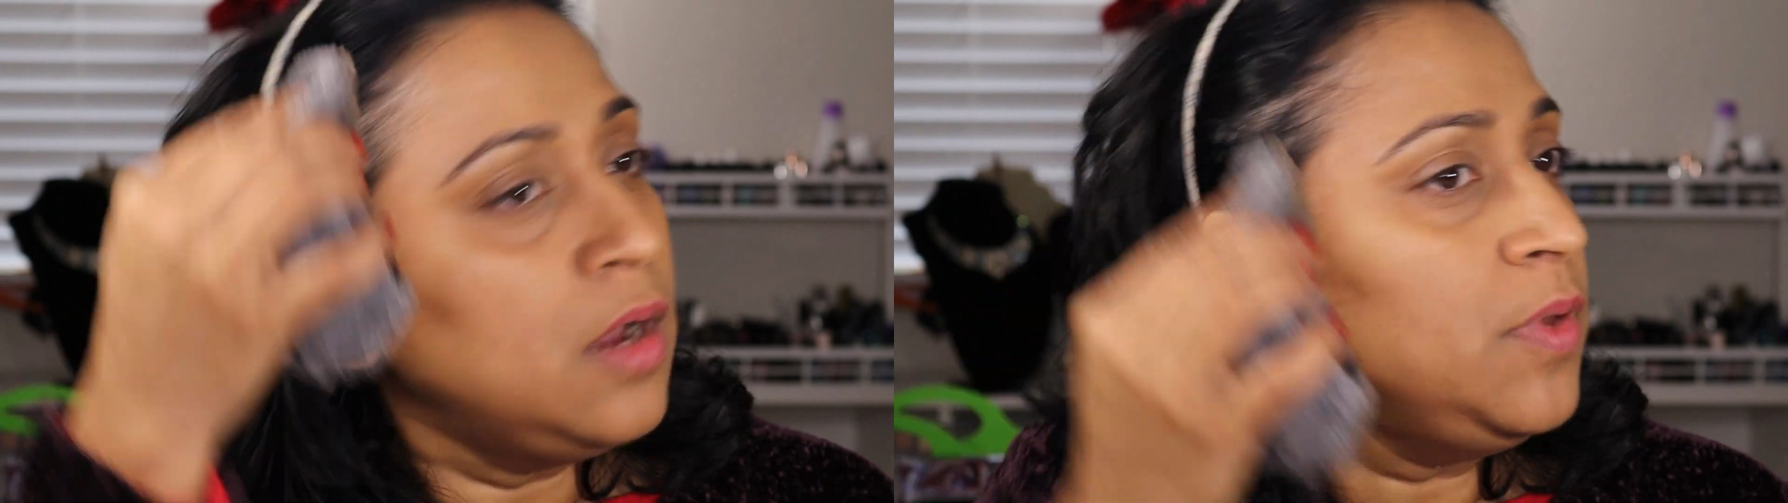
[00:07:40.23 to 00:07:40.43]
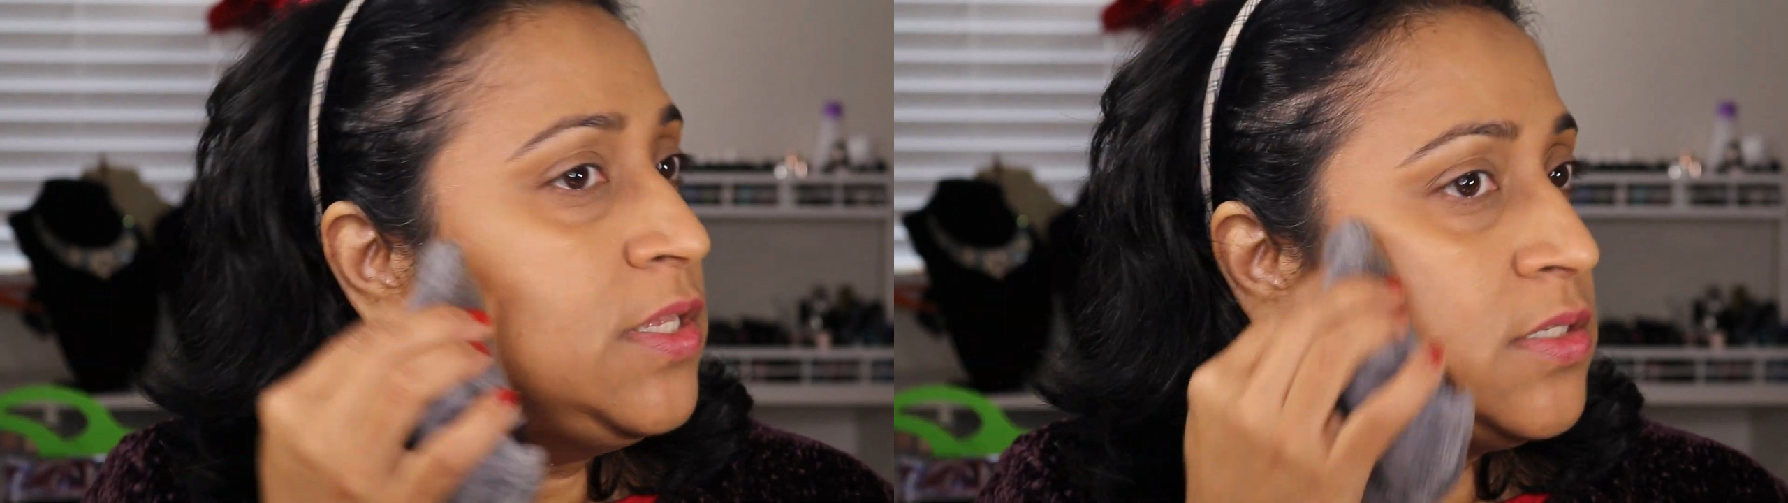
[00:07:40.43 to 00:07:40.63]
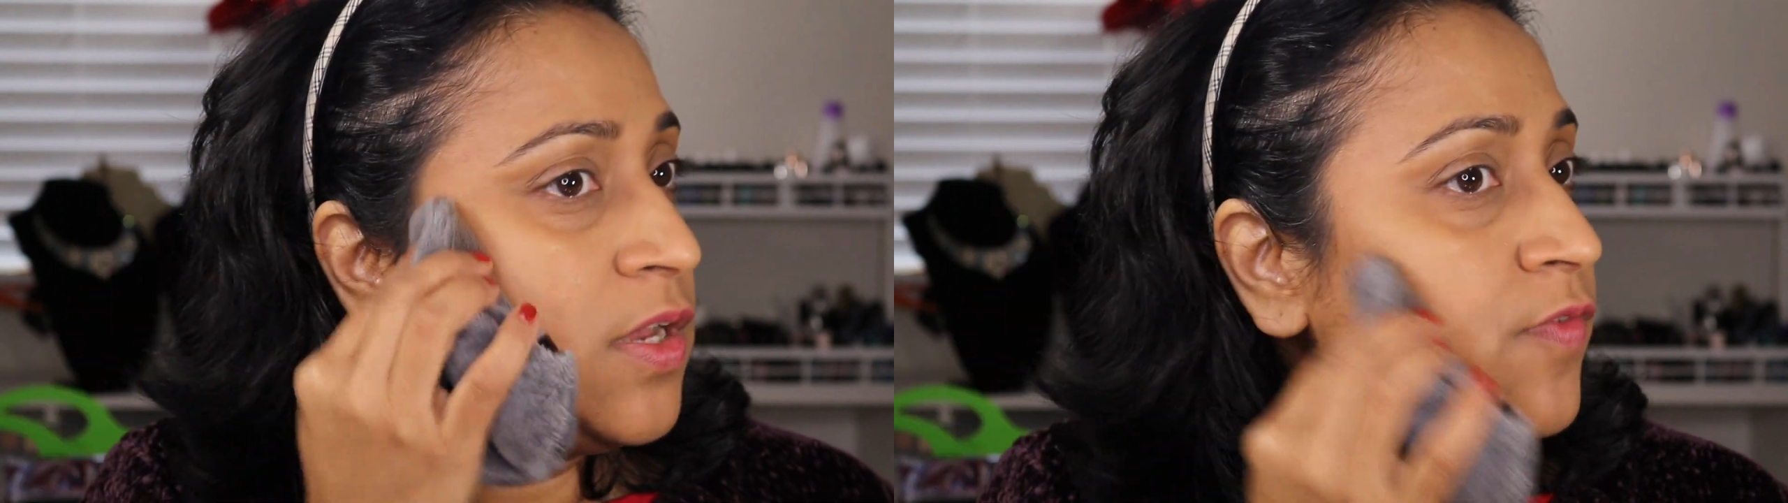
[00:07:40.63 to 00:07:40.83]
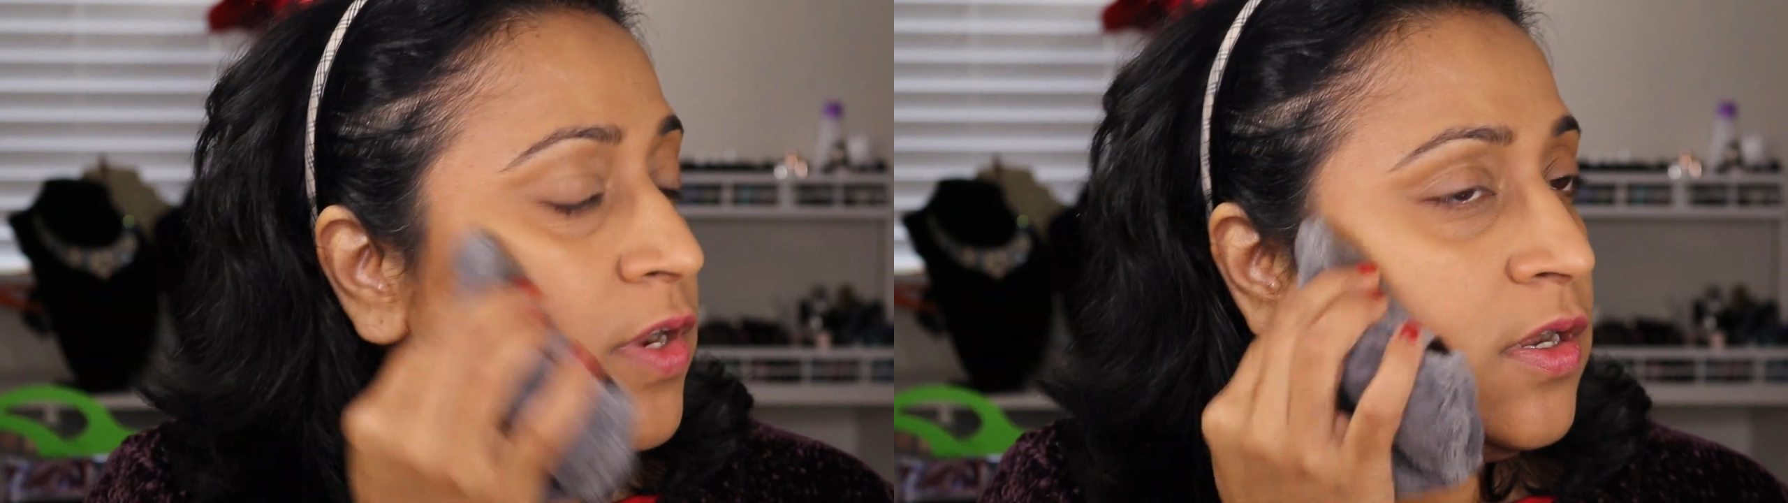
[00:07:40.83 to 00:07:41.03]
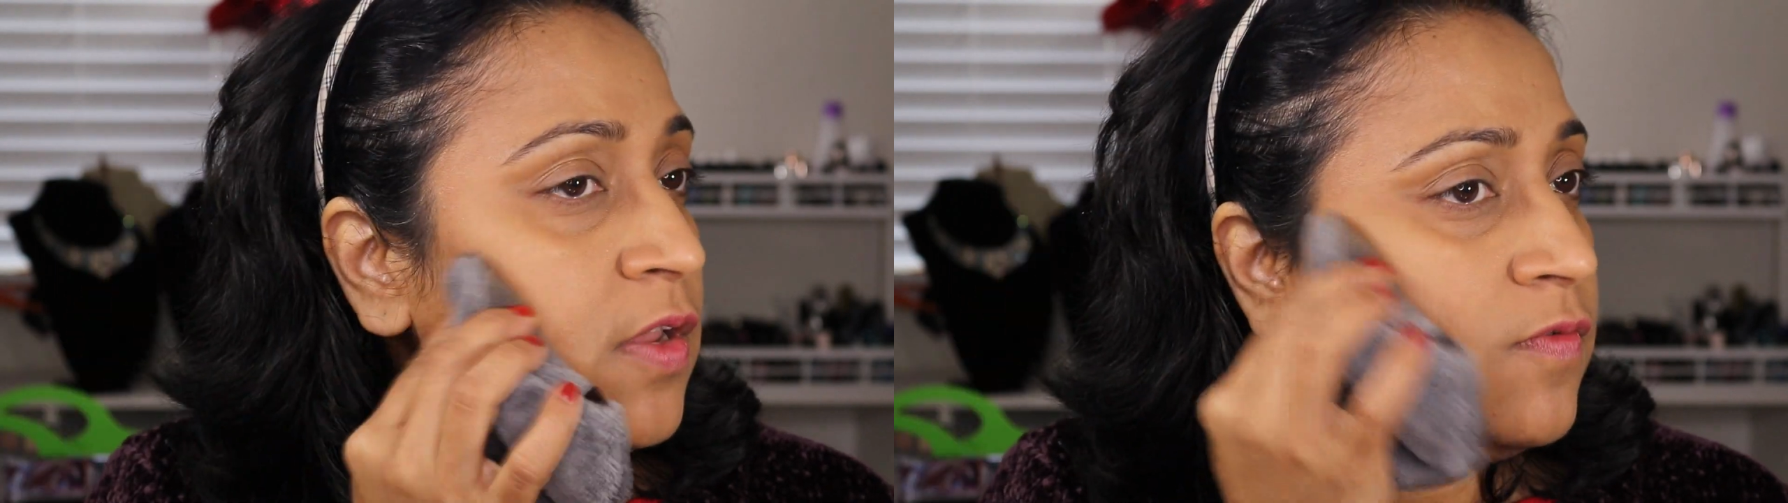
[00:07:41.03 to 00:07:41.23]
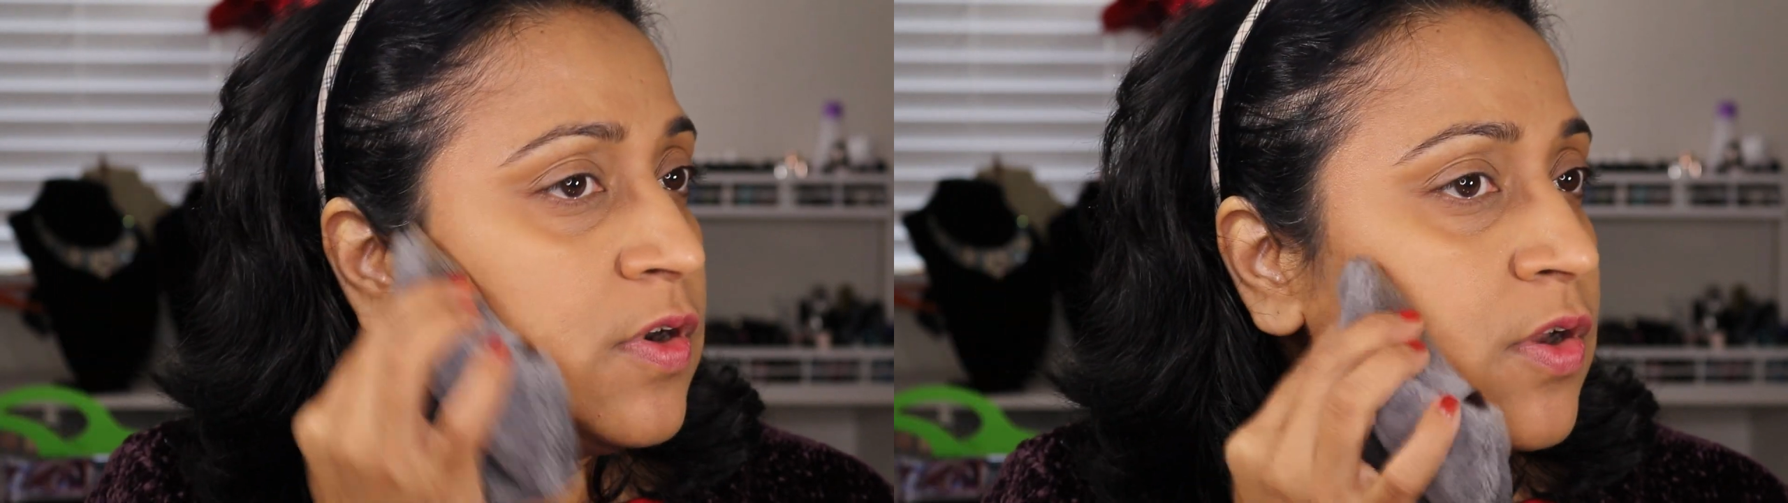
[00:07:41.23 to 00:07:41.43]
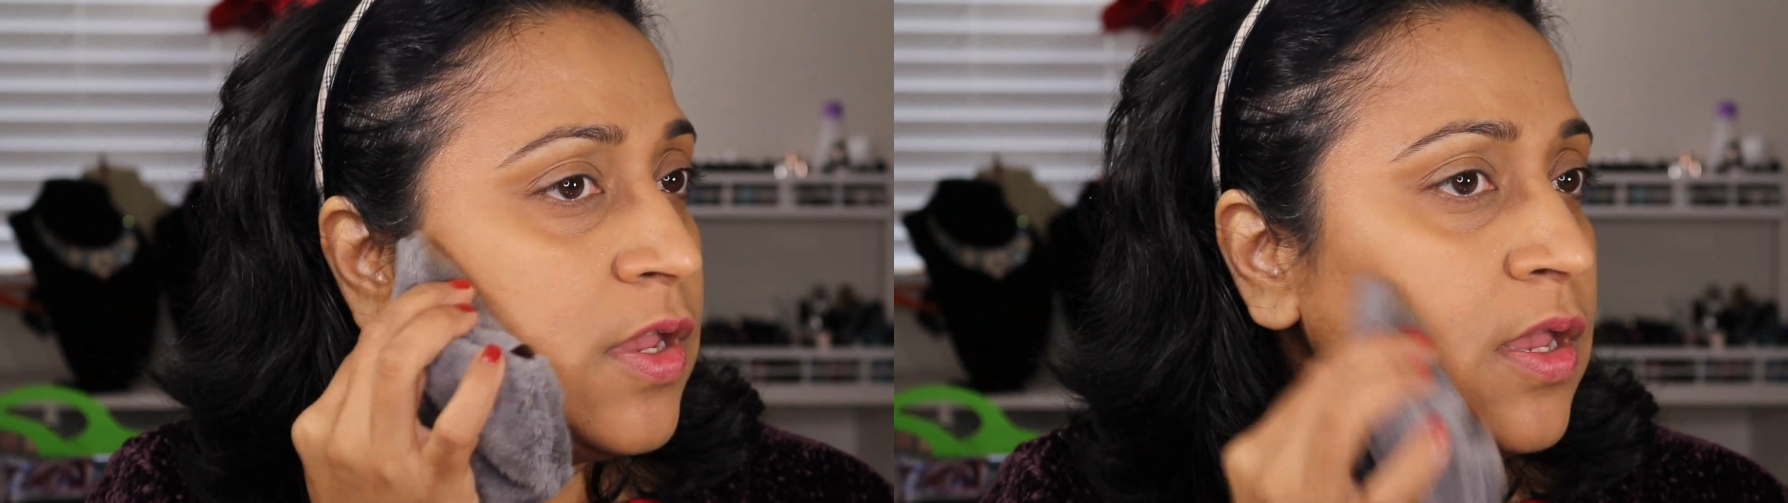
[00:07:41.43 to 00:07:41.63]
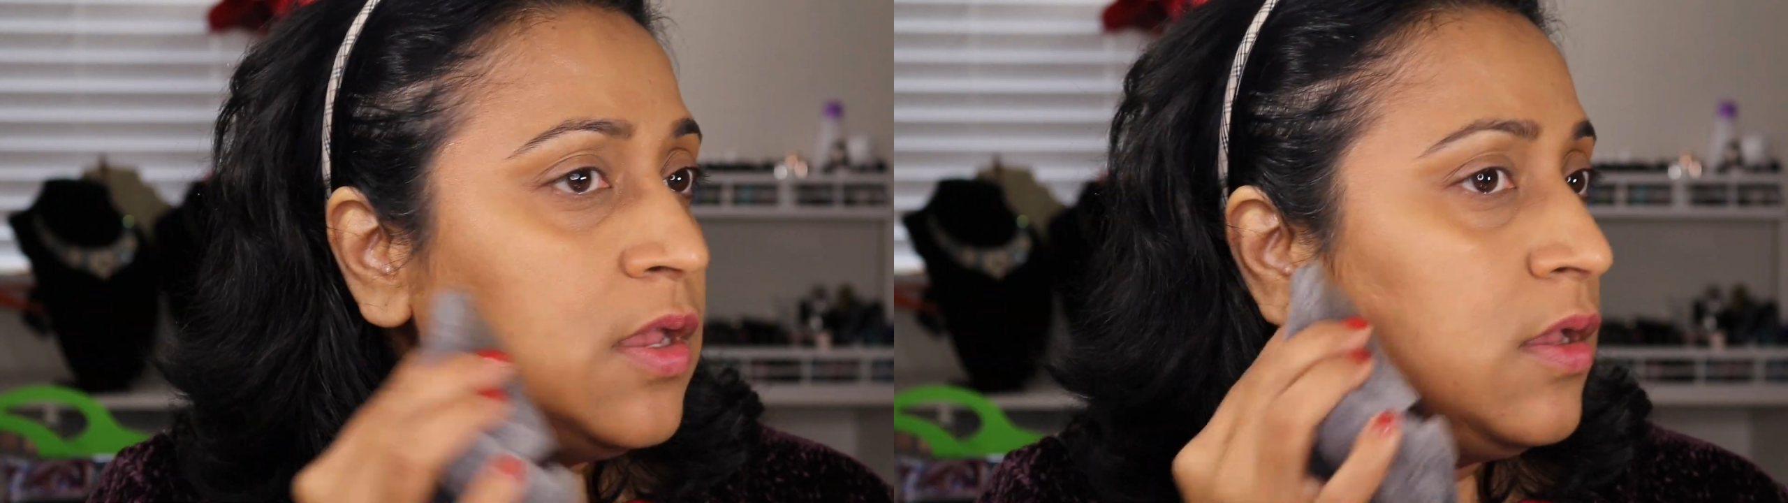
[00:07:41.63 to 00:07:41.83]
It is definitely
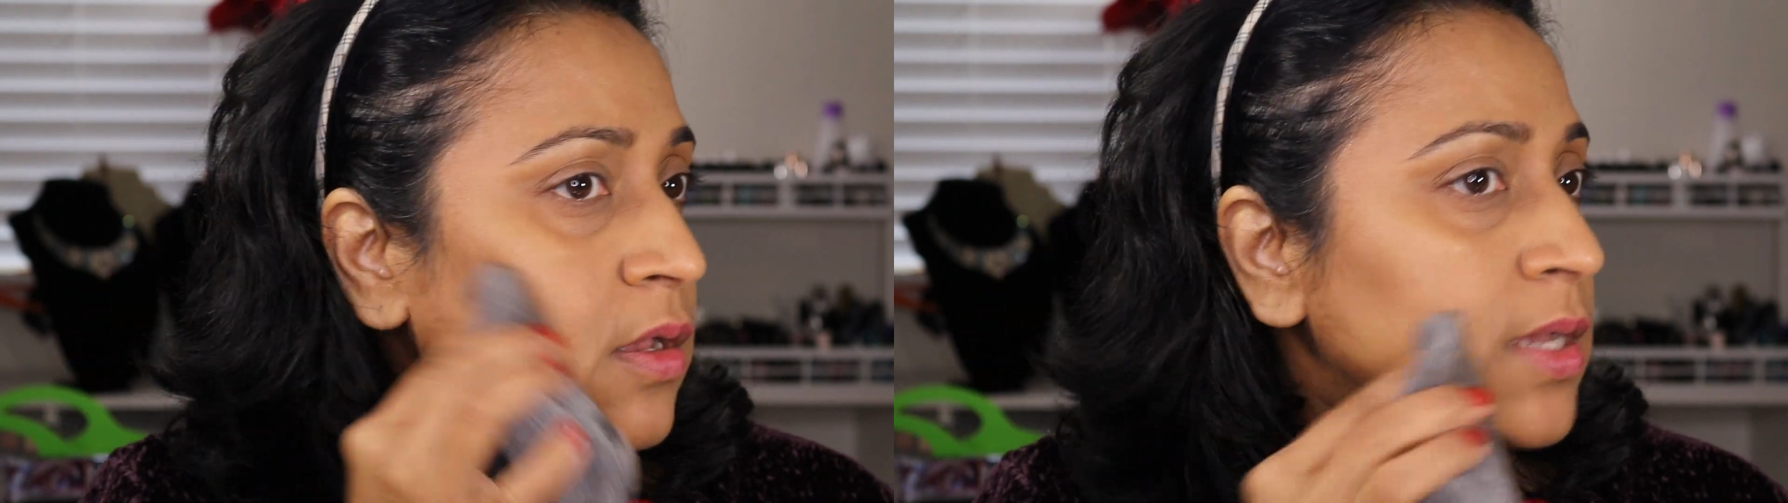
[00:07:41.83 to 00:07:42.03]
working